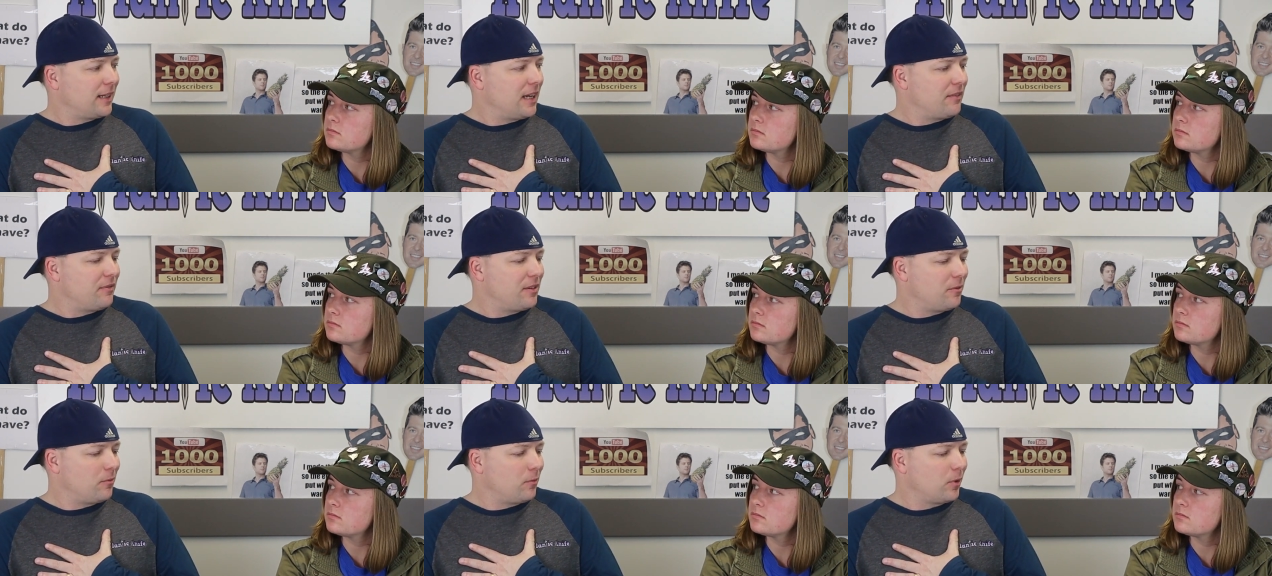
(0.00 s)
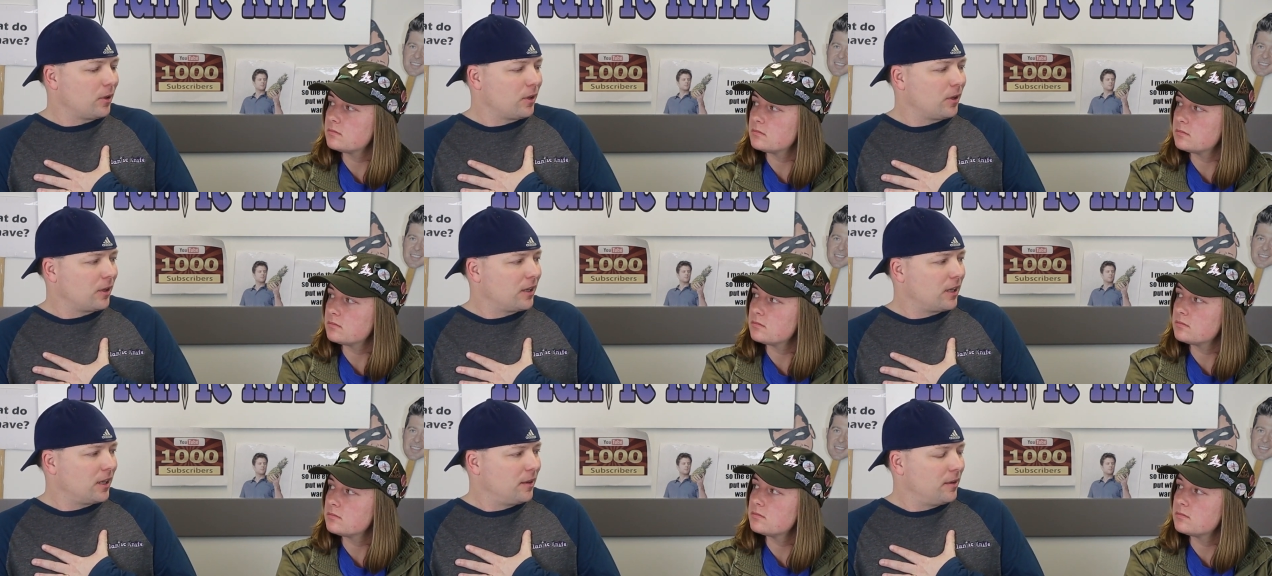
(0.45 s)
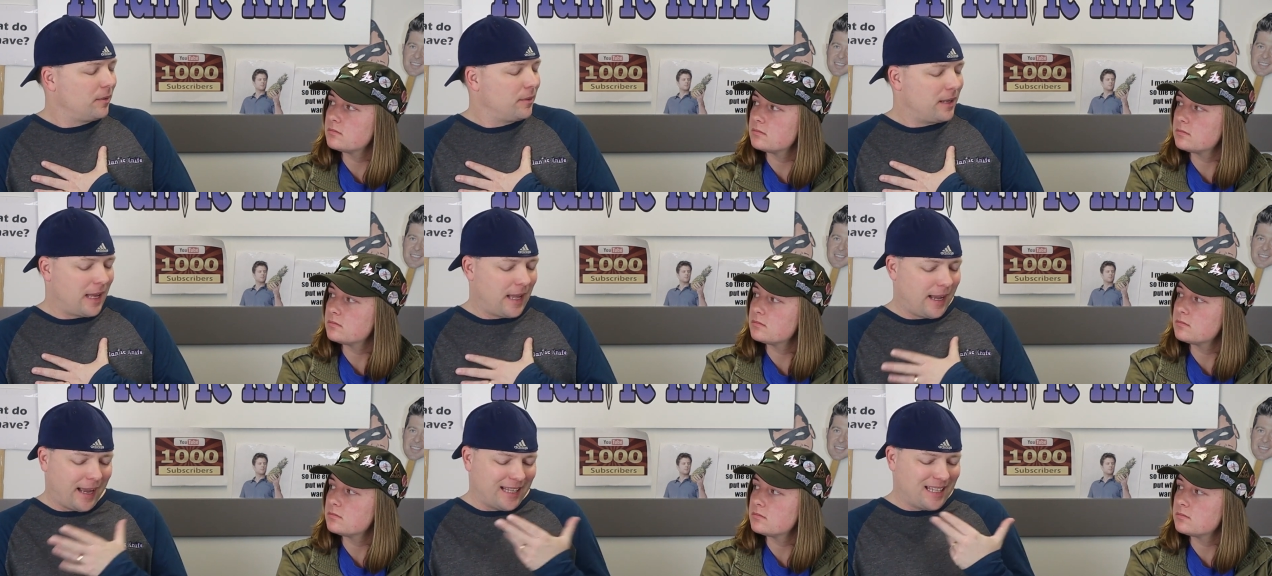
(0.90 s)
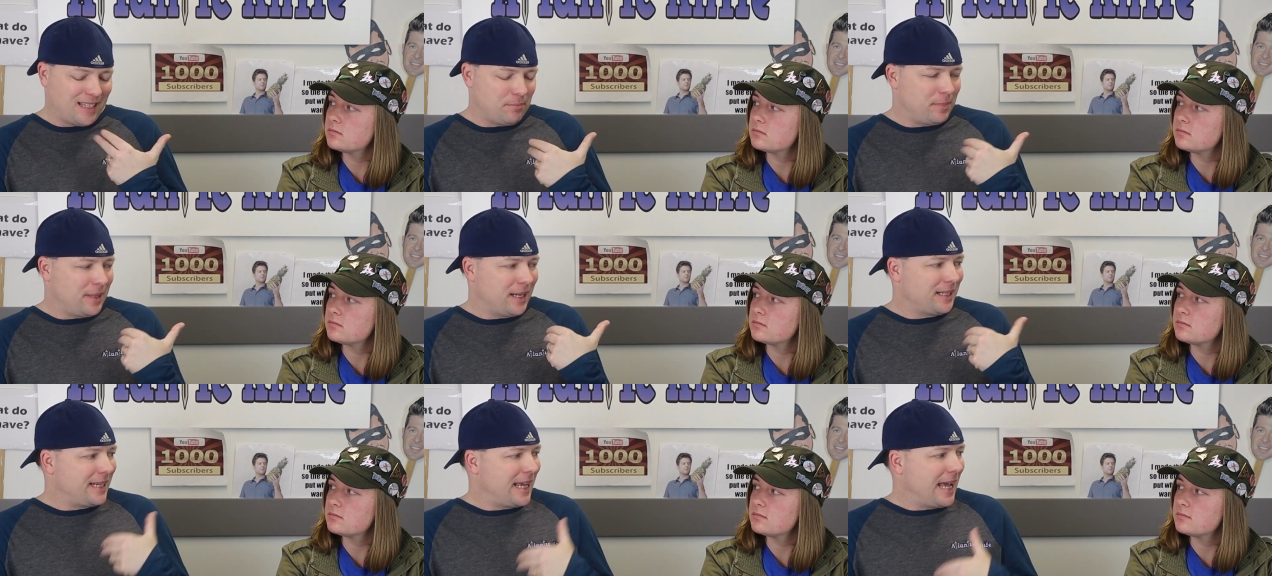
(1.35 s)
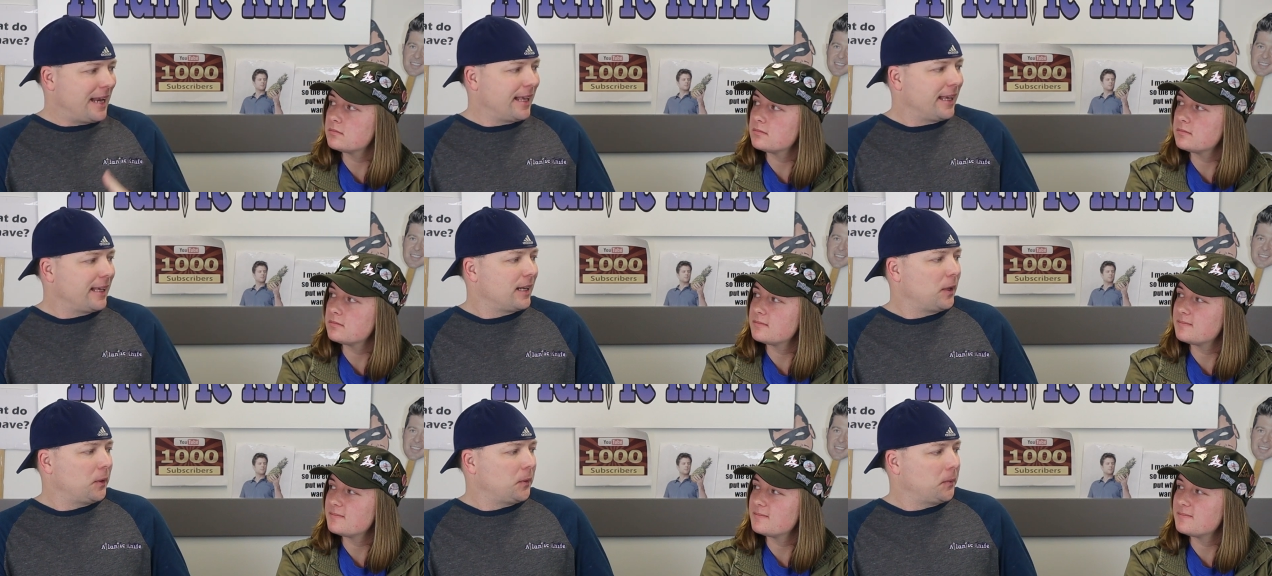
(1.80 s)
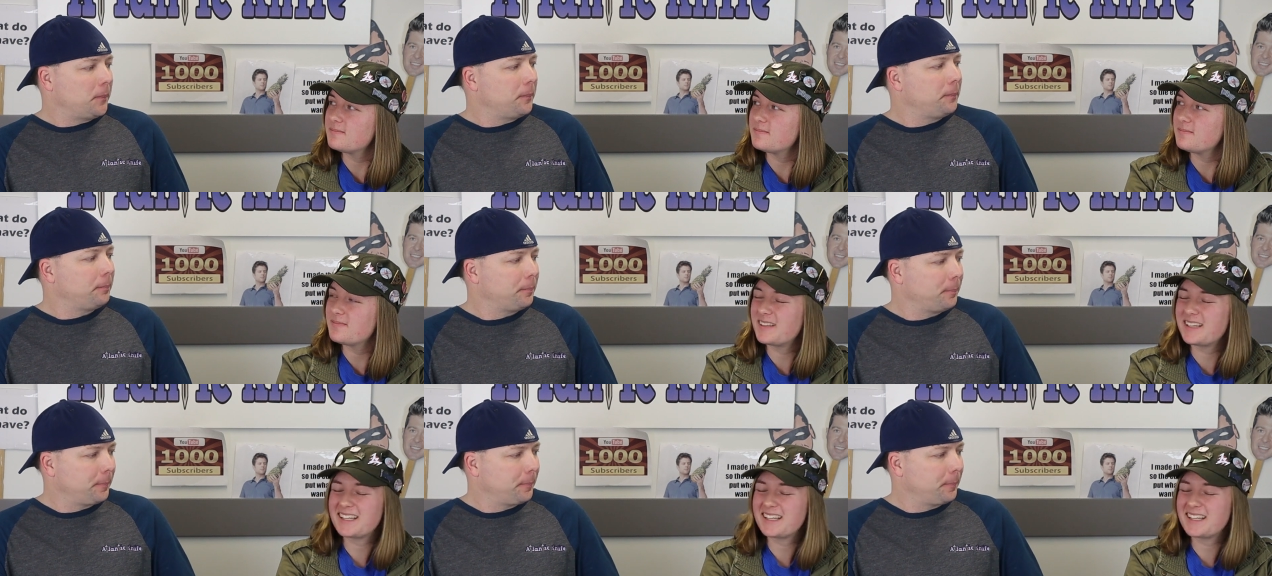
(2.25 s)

Speaker 1: knife at work. I got the big daddy at home.